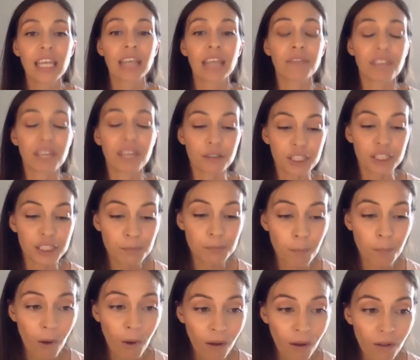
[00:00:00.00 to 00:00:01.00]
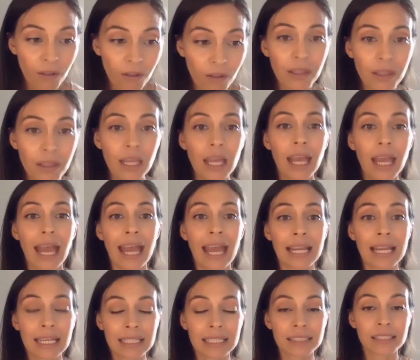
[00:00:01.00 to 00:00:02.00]
if they are small
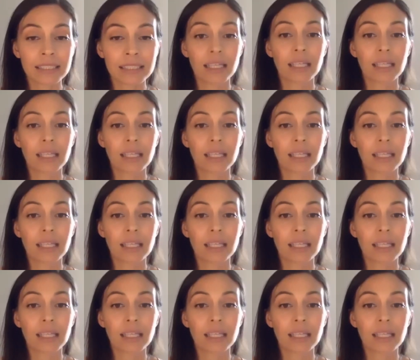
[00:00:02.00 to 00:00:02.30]
and